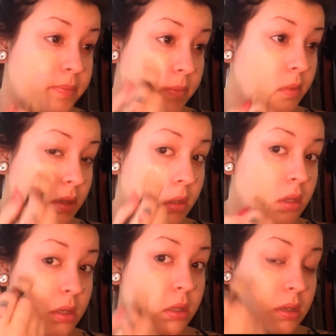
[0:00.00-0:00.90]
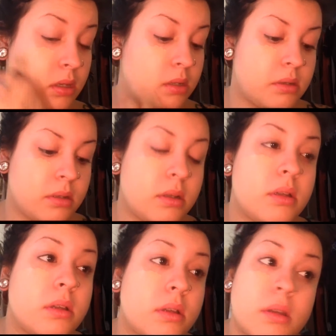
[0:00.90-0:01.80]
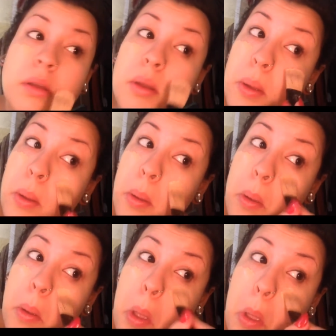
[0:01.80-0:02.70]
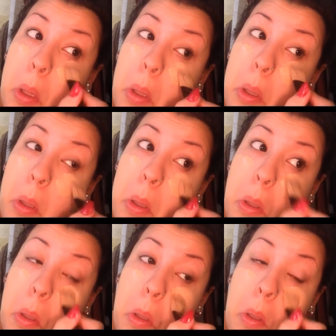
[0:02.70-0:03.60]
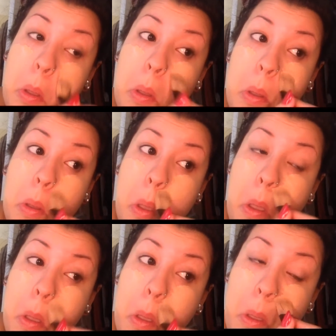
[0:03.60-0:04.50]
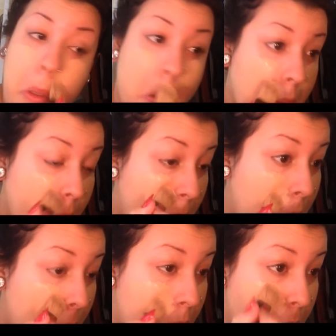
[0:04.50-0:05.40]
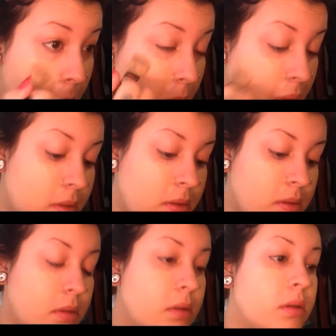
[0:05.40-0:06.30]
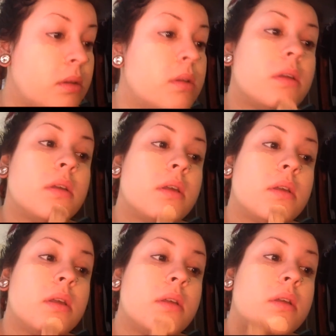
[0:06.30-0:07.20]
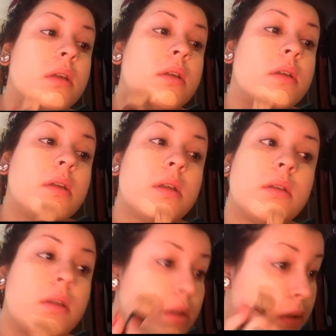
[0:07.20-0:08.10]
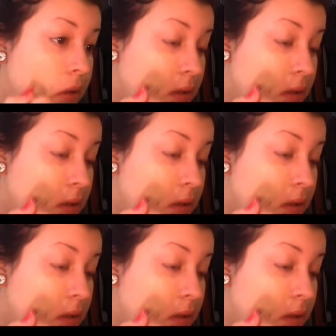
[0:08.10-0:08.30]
my face, just like where you need the most coverage. I have a lot of redness there, so that's just going to cancel that all out.